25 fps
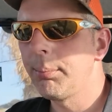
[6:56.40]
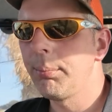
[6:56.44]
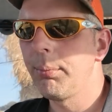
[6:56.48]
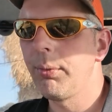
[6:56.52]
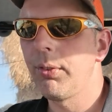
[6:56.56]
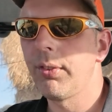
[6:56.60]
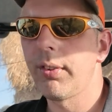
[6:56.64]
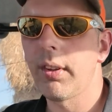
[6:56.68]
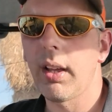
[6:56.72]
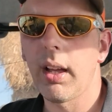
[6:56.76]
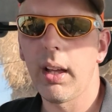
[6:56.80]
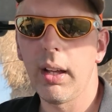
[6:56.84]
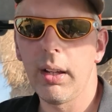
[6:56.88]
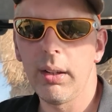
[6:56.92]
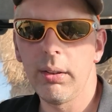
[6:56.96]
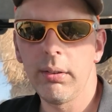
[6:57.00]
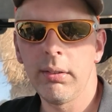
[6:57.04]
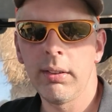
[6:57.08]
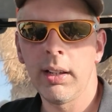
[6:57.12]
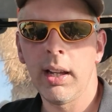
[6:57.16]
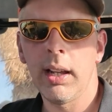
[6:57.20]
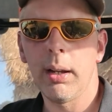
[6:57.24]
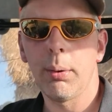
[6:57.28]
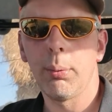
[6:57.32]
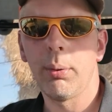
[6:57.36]
So
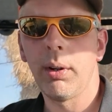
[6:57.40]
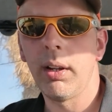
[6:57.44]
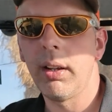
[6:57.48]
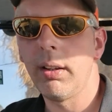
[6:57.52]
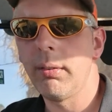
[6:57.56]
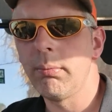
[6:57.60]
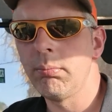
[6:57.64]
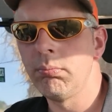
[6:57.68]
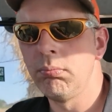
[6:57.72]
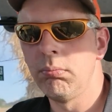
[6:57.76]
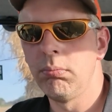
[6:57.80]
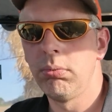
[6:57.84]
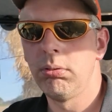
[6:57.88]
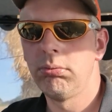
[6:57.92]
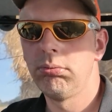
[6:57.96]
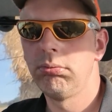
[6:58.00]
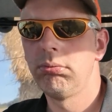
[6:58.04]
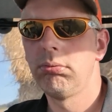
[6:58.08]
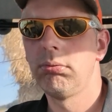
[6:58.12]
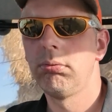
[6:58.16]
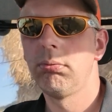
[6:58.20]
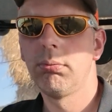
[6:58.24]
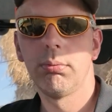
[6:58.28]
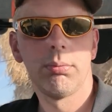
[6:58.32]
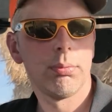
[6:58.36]
yeah, we're
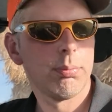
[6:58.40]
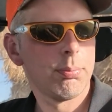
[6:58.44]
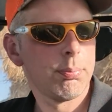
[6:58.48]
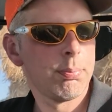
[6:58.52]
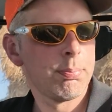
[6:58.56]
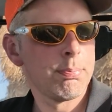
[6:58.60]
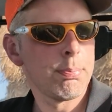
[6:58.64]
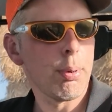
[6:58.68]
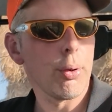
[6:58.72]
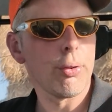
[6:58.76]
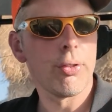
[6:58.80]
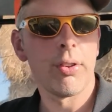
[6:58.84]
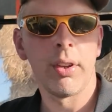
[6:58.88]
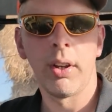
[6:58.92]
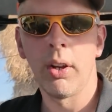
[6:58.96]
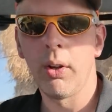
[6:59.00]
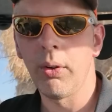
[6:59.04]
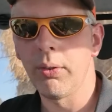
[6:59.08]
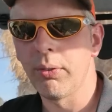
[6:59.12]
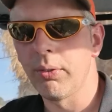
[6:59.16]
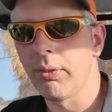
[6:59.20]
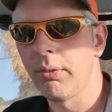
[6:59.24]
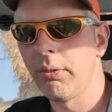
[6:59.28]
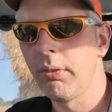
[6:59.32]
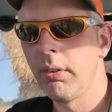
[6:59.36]
bossing
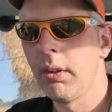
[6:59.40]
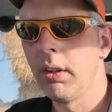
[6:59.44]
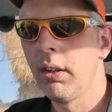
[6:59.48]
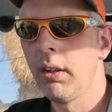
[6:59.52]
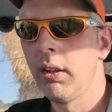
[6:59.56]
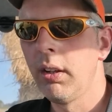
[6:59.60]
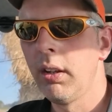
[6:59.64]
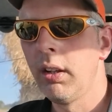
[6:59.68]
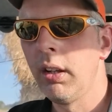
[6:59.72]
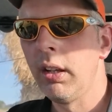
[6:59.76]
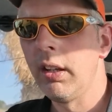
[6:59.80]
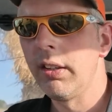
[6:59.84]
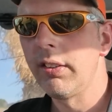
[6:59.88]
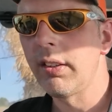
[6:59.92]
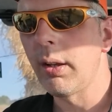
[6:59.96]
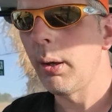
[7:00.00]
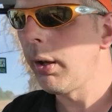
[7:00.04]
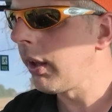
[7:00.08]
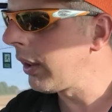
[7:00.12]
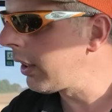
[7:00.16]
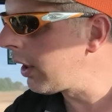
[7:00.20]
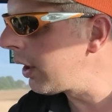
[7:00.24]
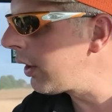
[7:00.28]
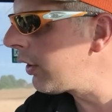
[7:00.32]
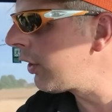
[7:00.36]
on. So
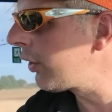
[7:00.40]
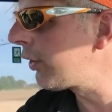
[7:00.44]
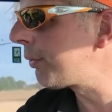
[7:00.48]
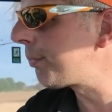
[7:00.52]
other than the